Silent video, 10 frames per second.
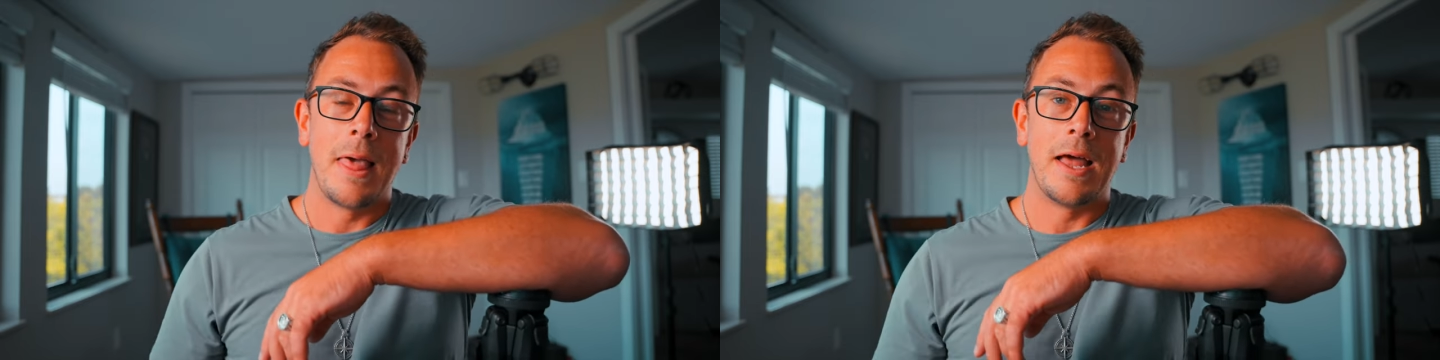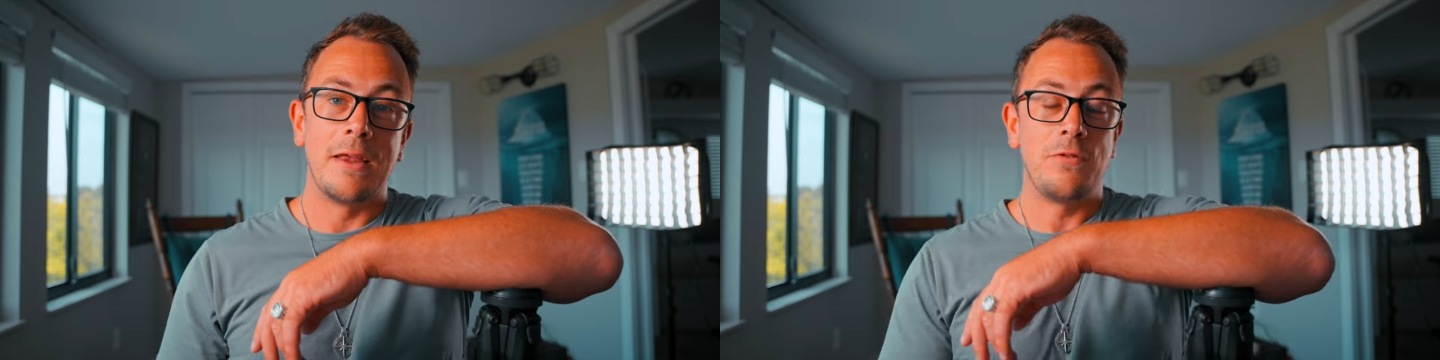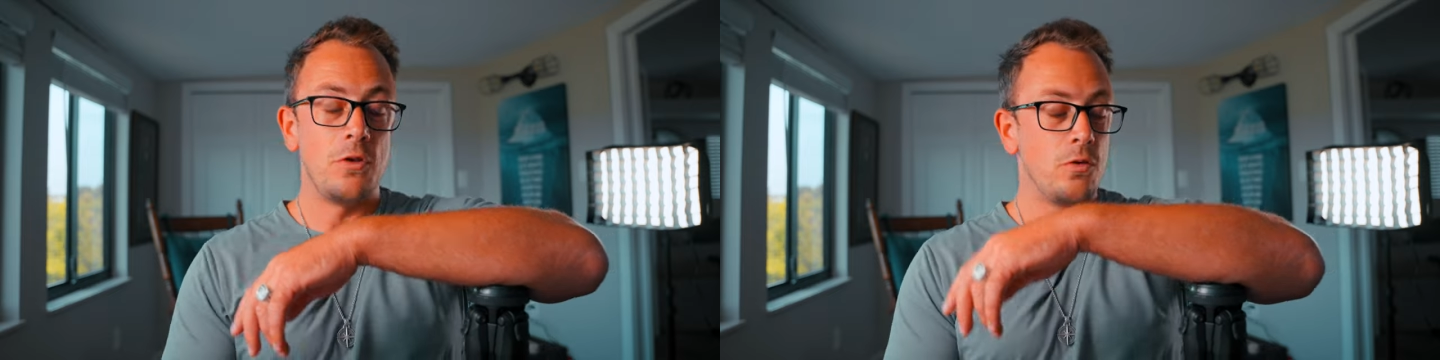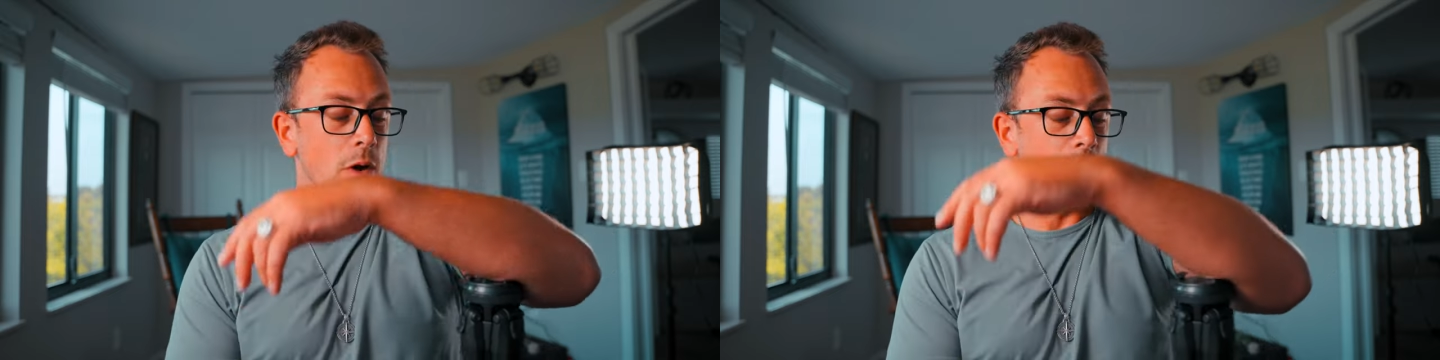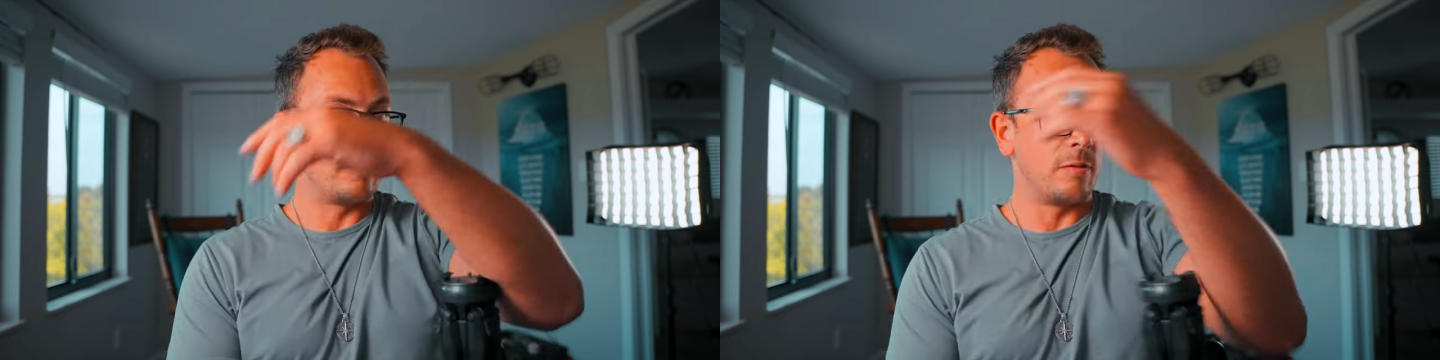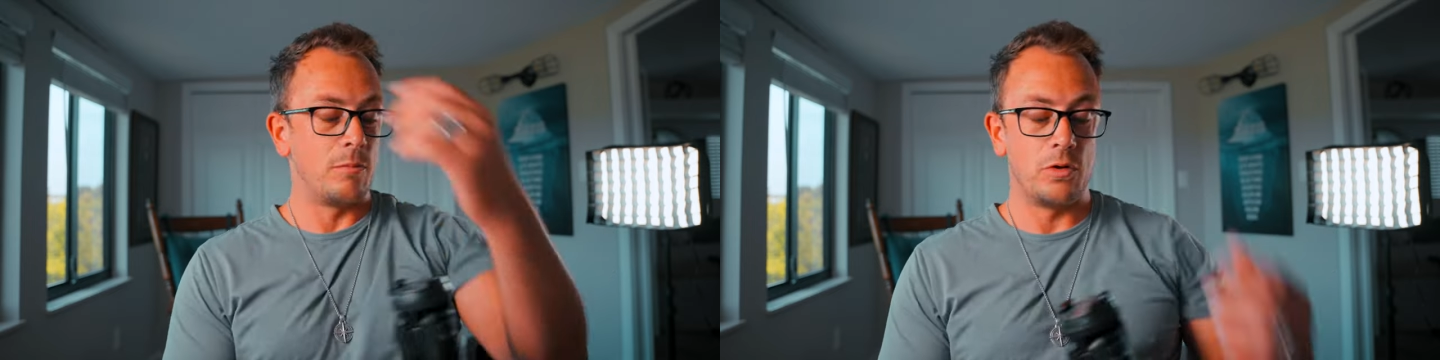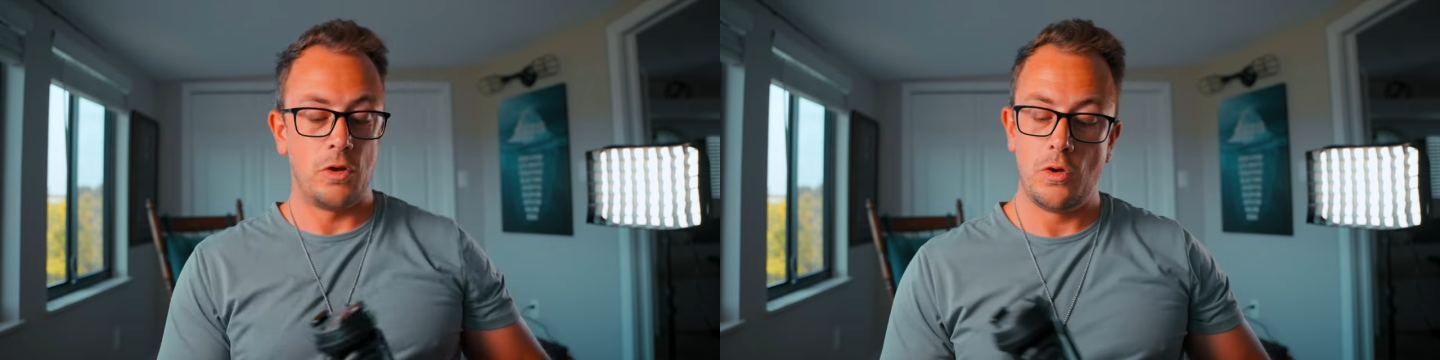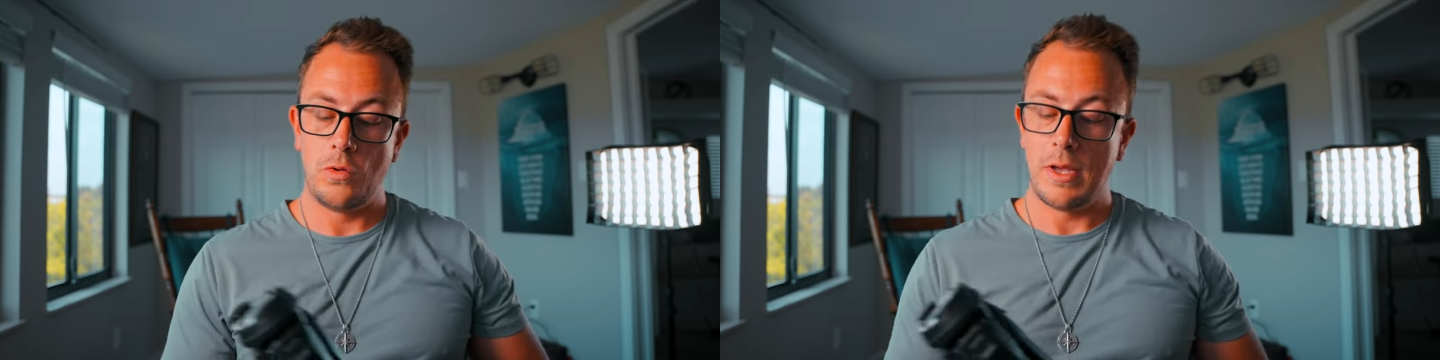And if you are someone
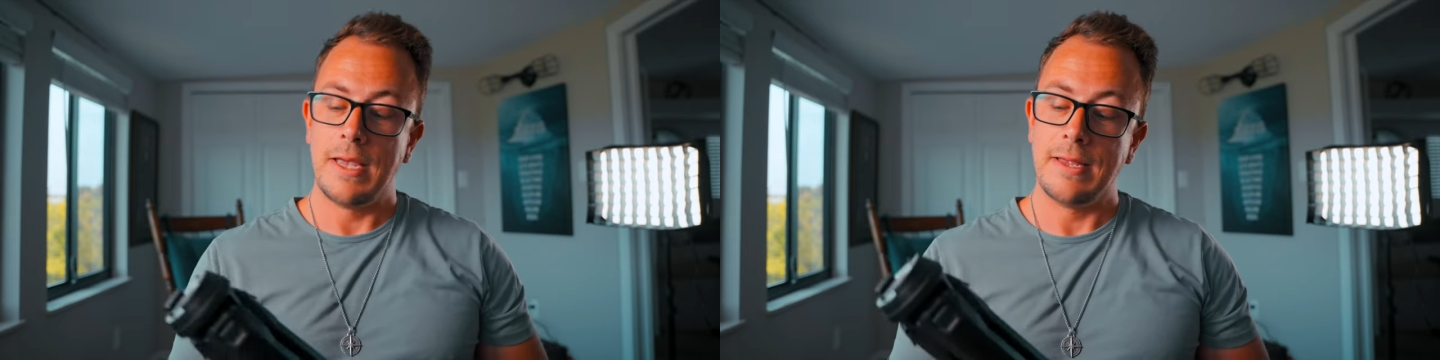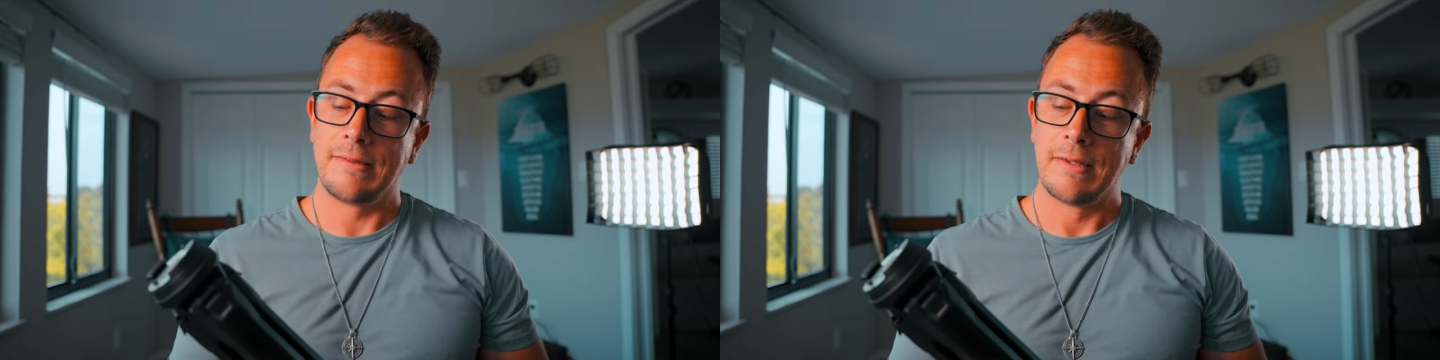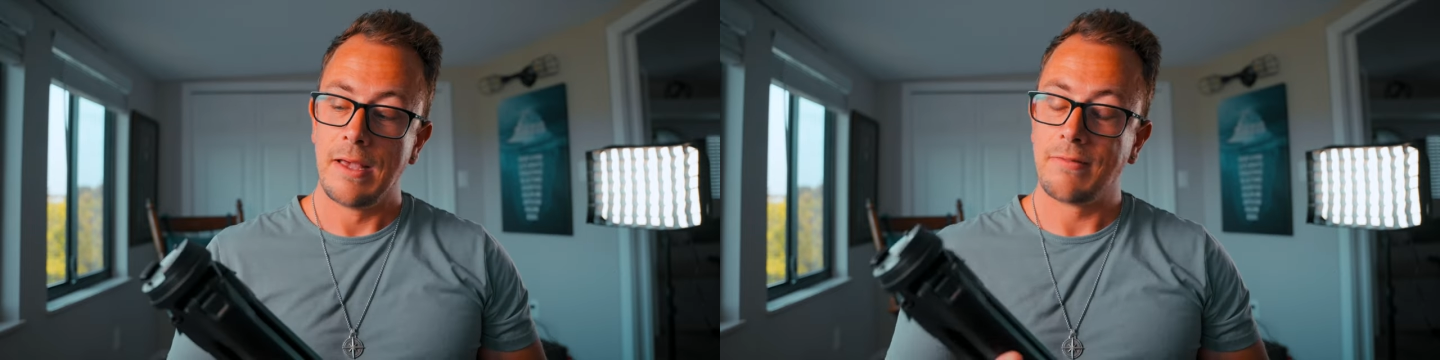who is